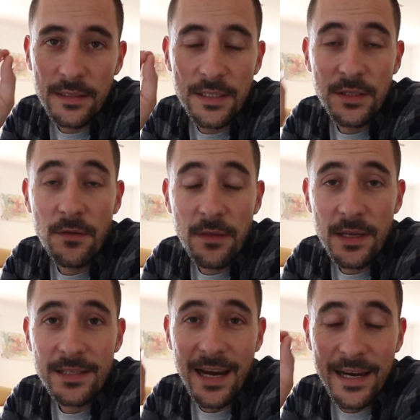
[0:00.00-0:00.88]
These two
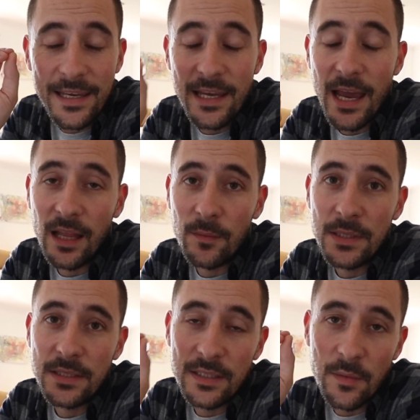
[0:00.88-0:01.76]
things are key
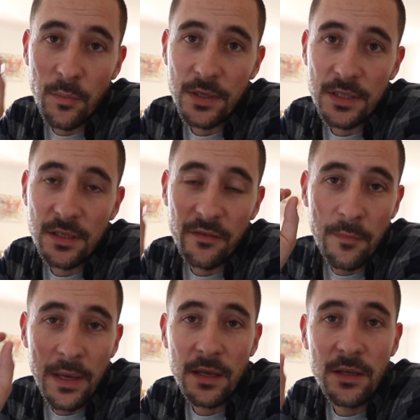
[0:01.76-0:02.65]
elements in the process
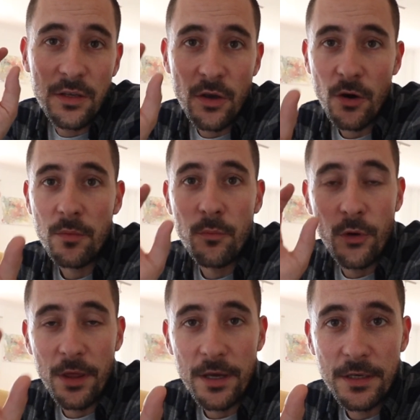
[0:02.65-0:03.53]
of making your
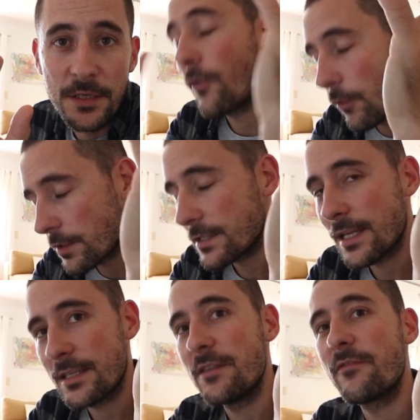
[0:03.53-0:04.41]
product. Of course,
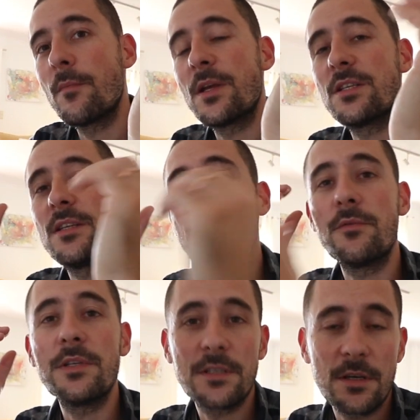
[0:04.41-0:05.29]
that the information that
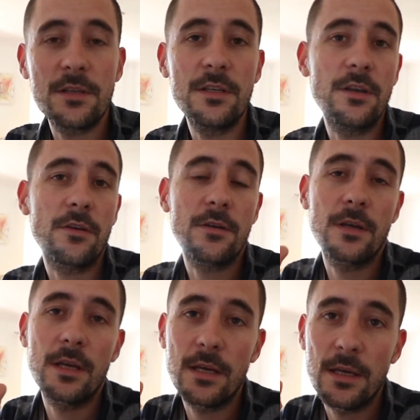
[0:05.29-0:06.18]
we insert in
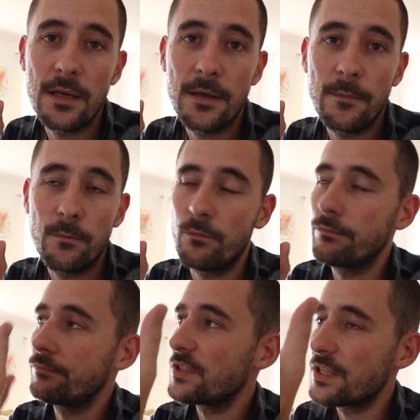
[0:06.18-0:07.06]
your
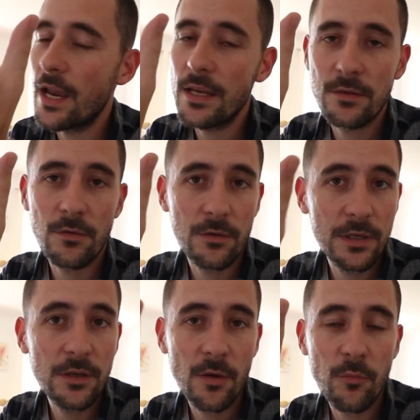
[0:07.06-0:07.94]
site or
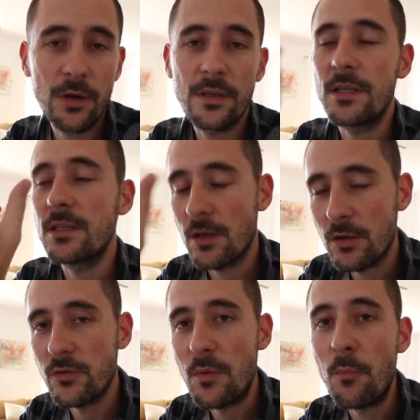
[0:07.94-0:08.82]
in your product is
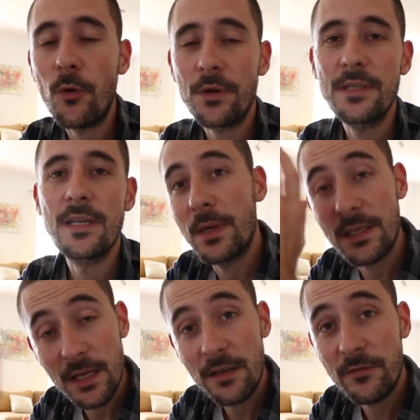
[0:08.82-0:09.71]
also important,
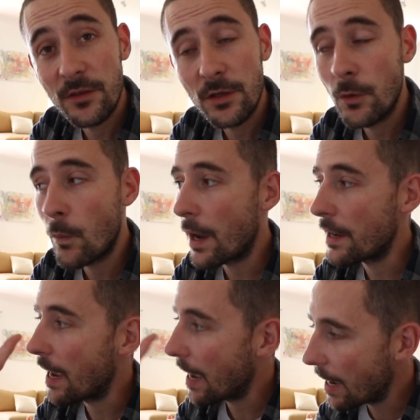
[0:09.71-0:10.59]
but if the
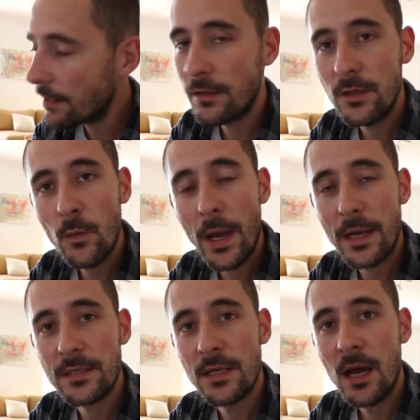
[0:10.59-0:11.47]
UI and the
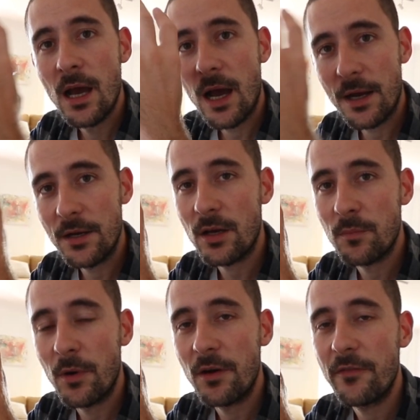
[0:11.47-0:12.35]
UX are
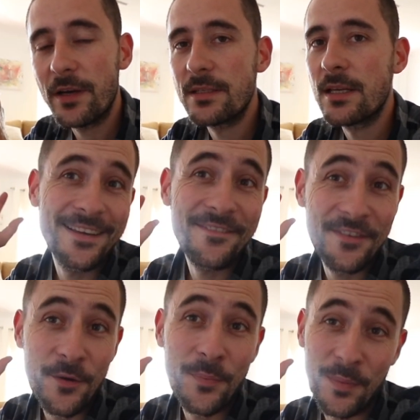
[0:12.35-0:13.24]
not perfect,
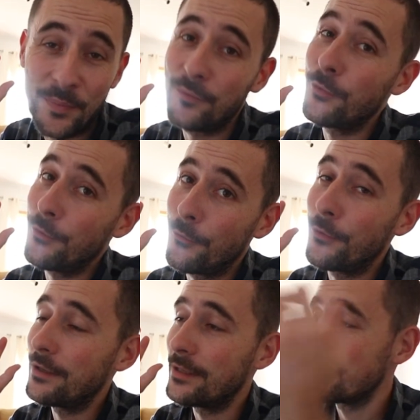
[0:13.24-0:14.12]
few people will
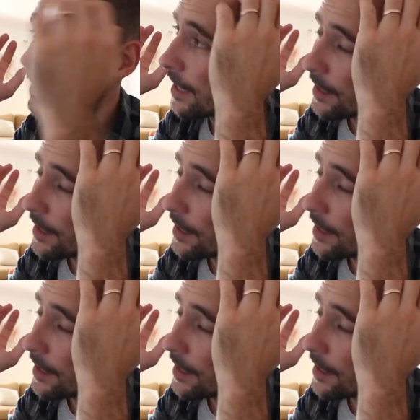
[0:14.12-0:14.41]
read it,